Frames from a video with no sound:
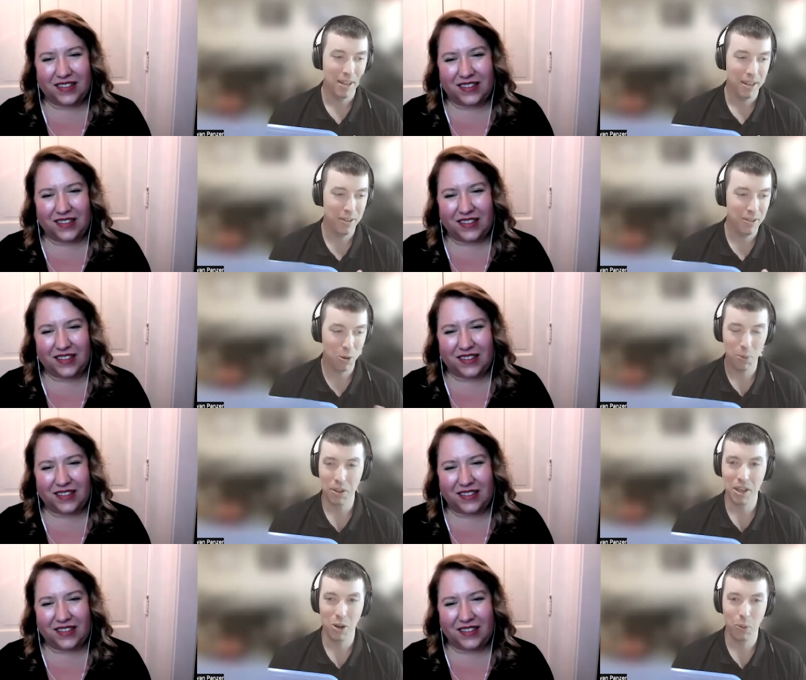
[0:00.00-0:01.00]
Speaker 1: you don't
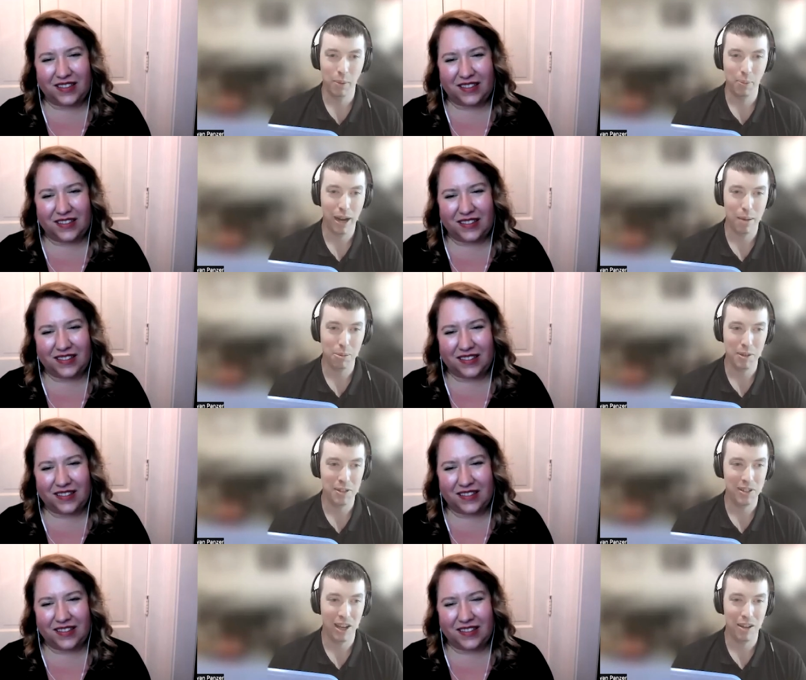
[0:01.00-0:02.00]
really know what problem it
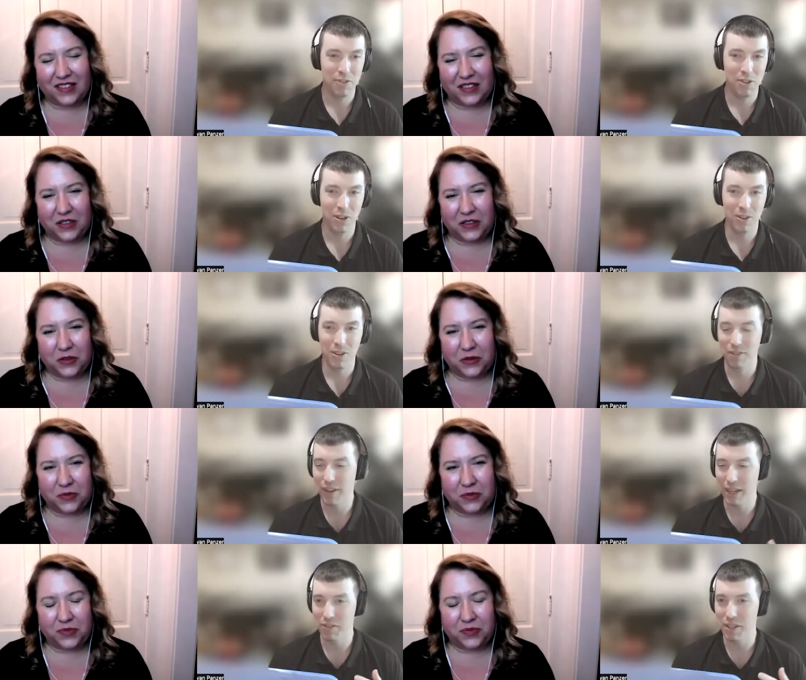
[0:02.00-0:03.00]
solves. So you're
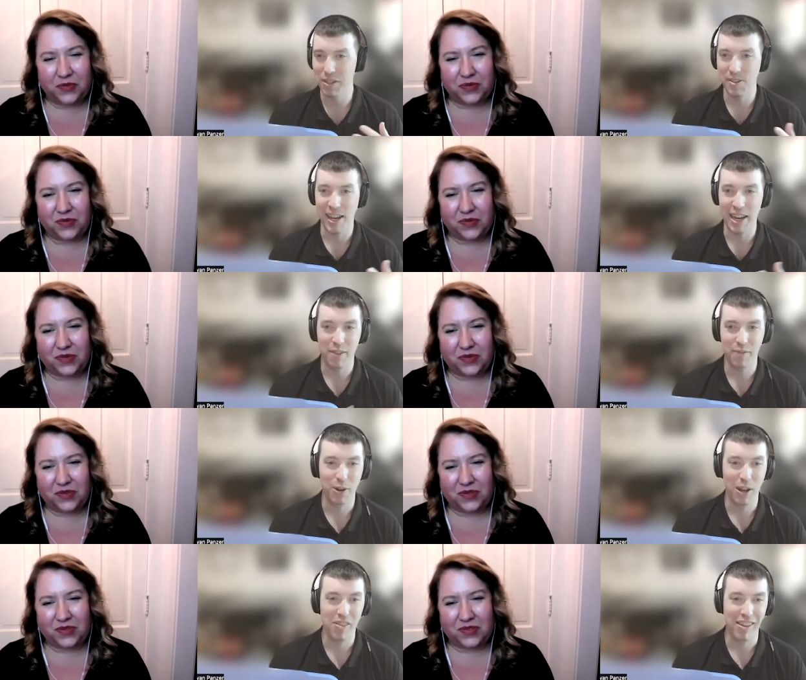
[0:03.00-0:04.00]
effectively designing
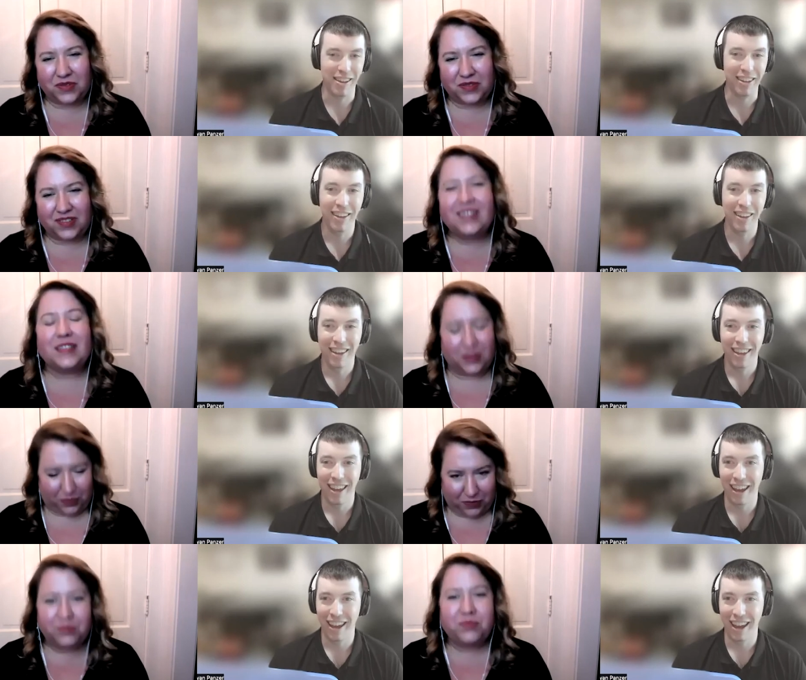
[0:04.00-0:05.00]
for nothing.
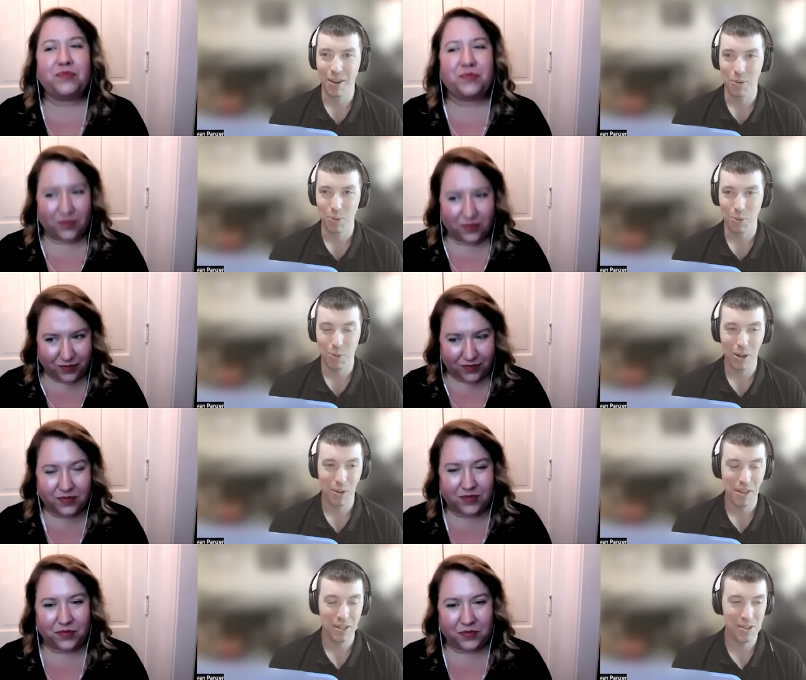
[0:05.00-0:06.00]
And we
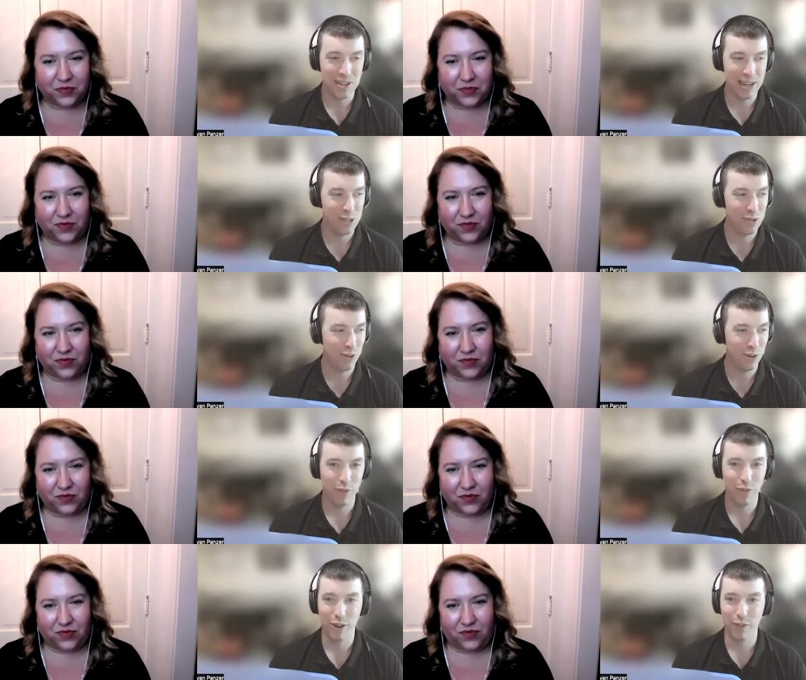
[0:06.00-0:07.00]
know that designs
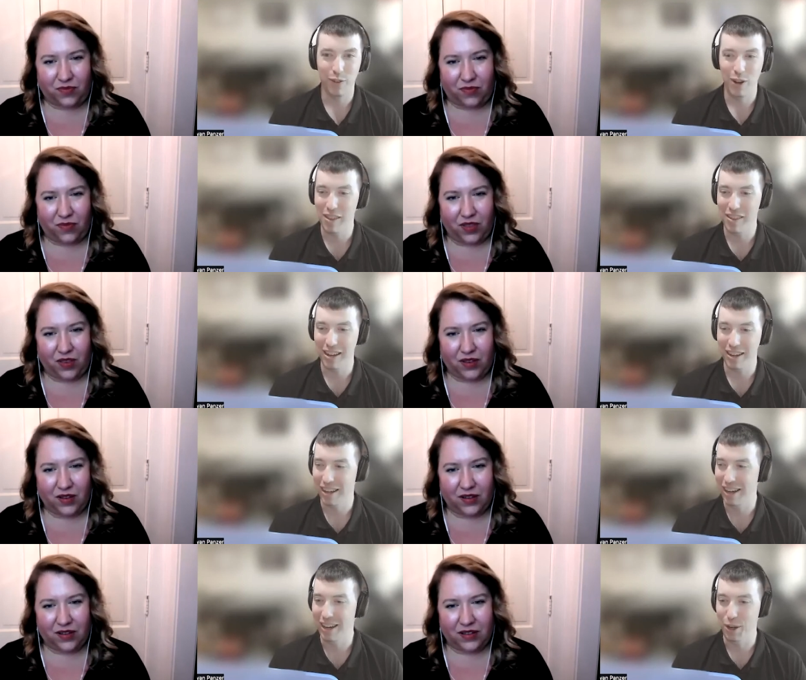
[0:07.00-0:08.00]
for for for nothing
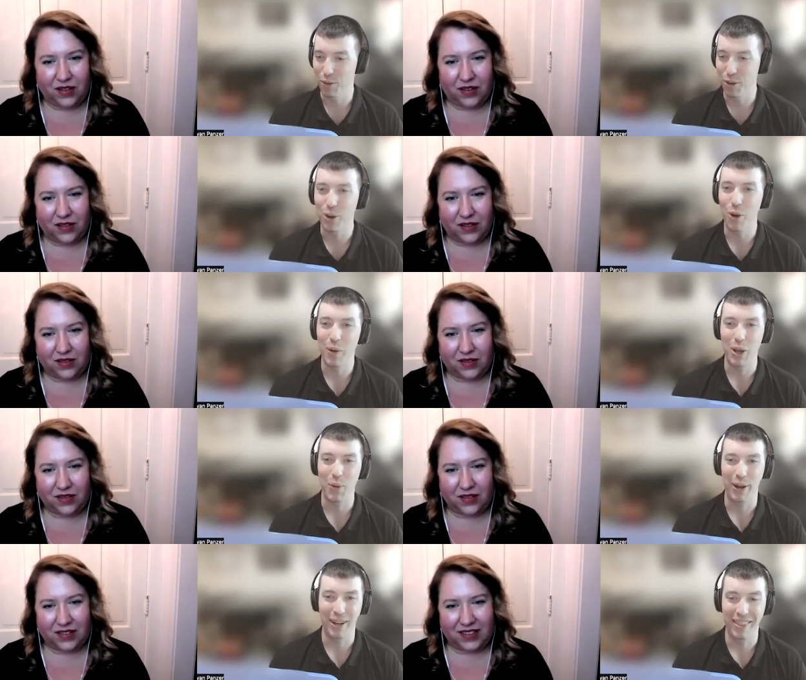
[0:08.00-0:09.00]
uh, don't go
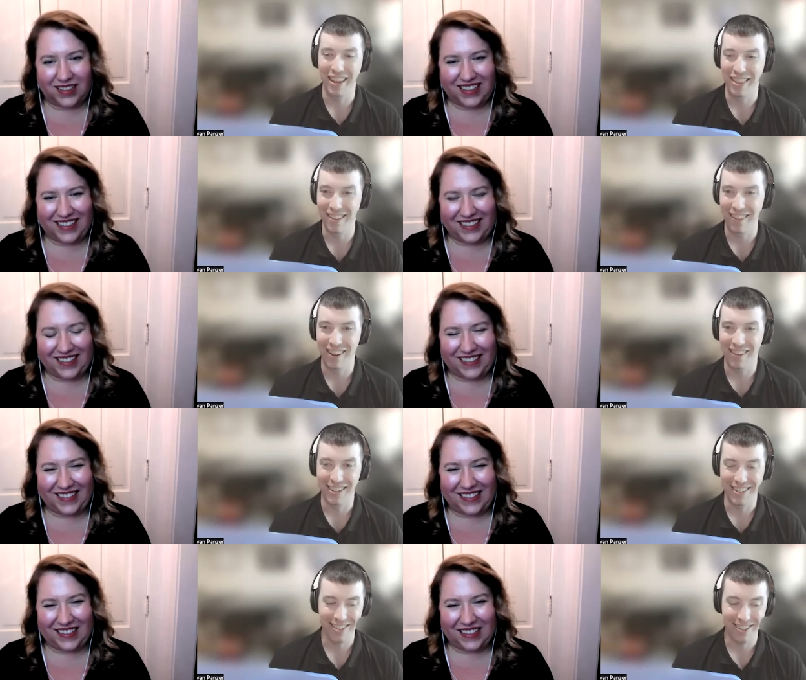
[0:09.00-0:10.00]
anywhere in, in the long
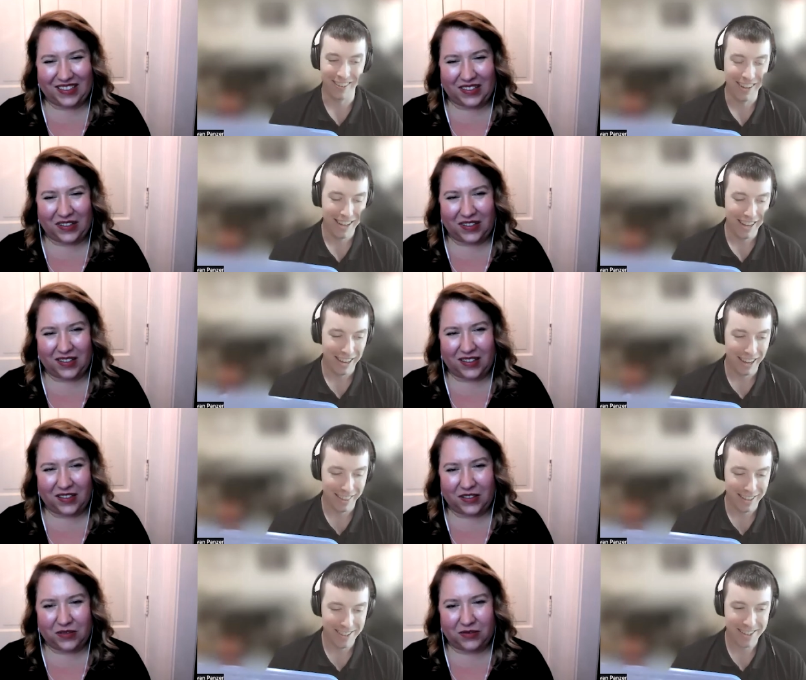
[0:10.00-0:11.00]
run. So uh,
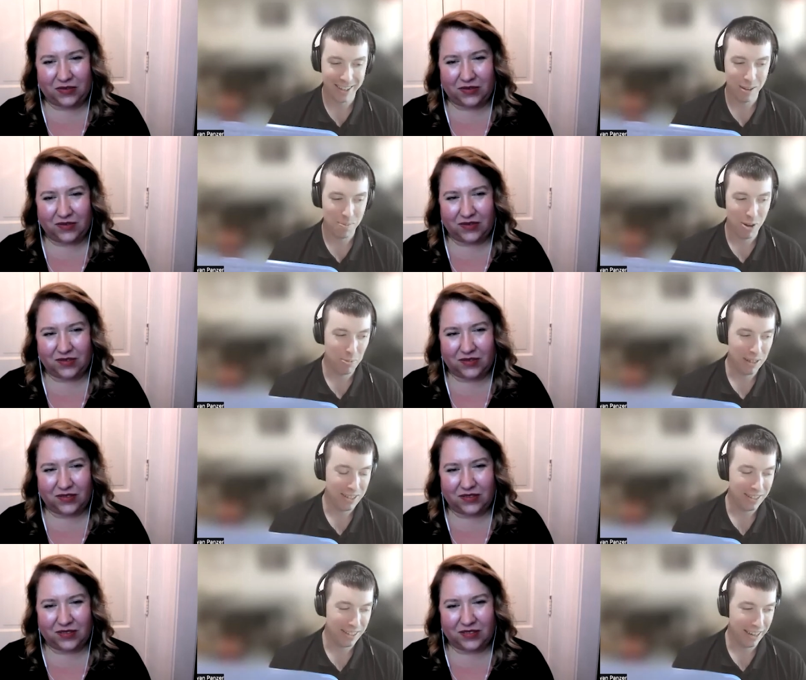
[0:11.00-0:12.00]
this is a good
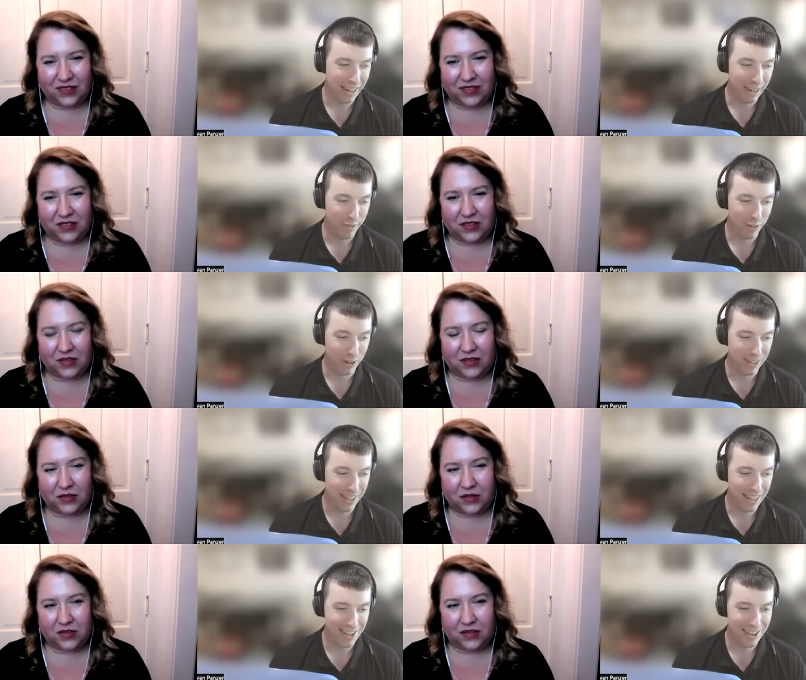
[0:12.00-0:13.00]
moment uh, for
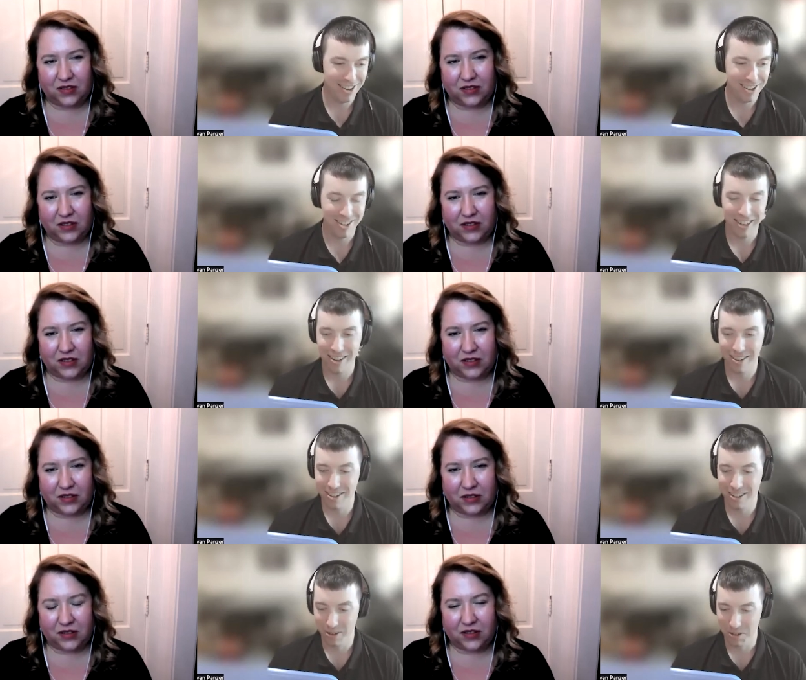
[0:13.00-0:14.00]
today's church leader
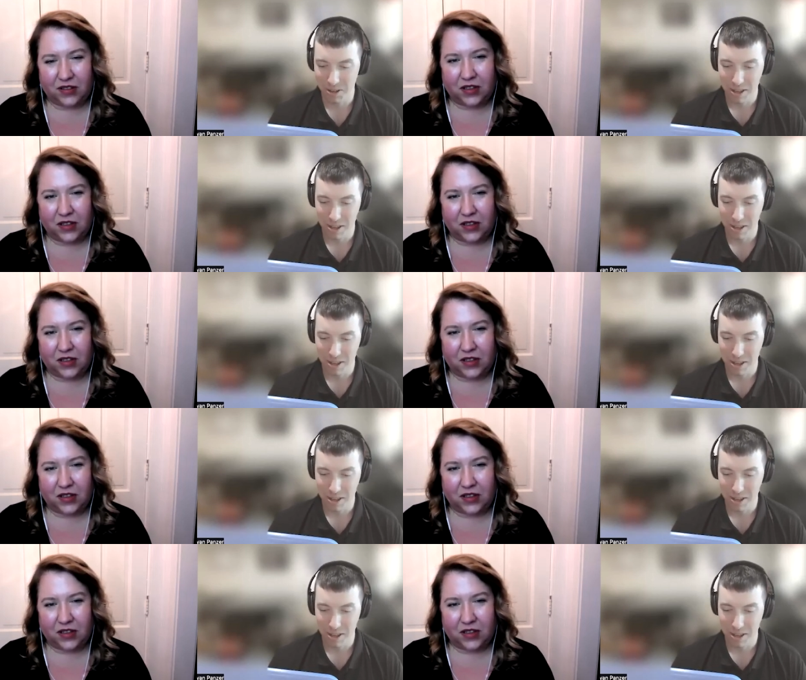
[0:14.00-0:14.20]
to